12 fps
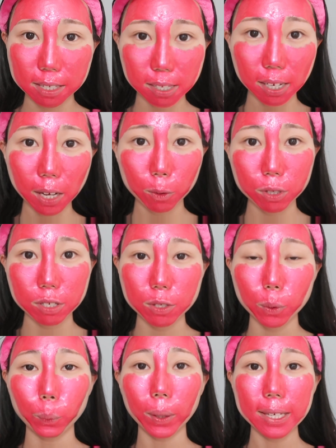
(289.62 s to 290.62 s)
And then I'll
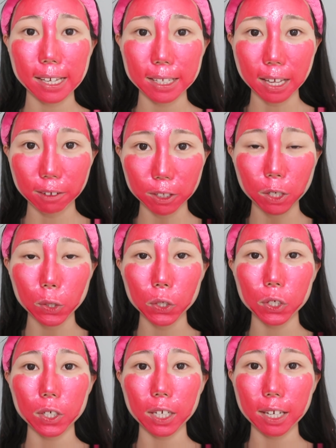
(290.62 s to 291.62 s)
just wait
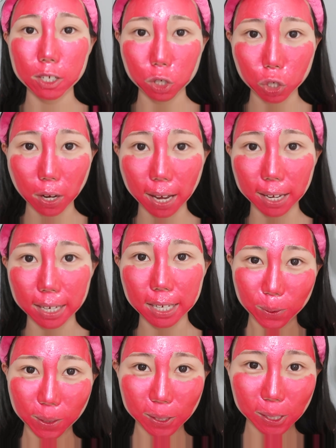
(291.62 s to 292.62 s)
until it dries.
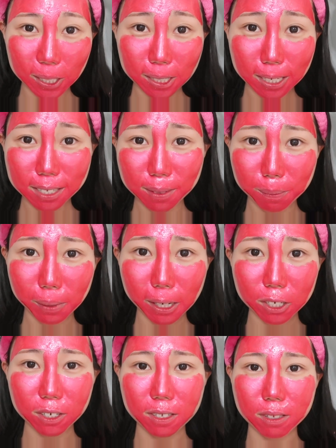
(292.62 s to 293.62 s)
Well, it does match.